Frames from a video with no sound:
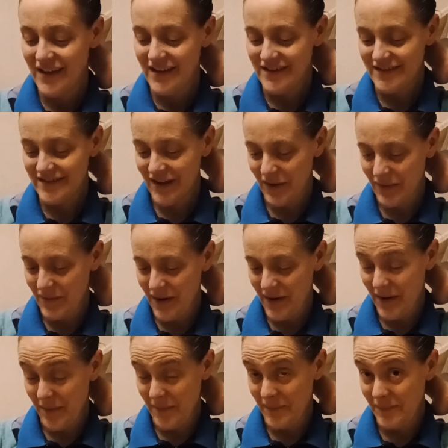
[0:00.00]
So
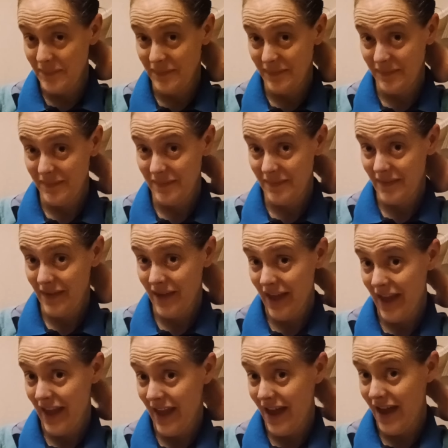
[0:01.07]

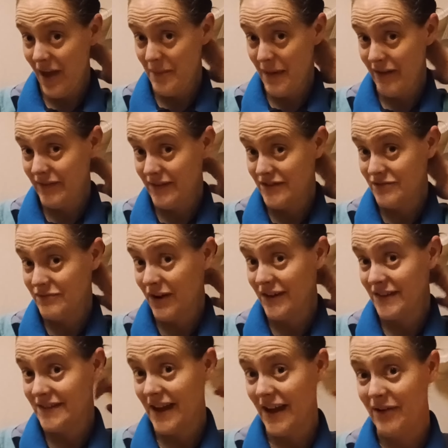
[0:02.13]
I'm having to
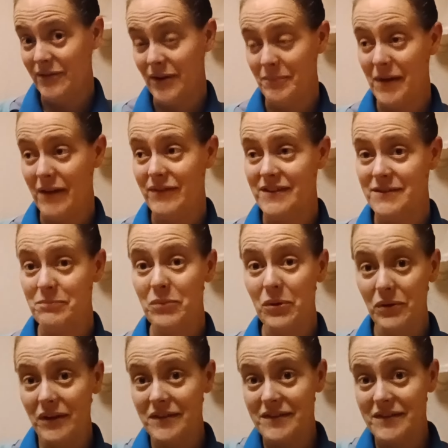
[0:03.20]
write down, I'm having to pull a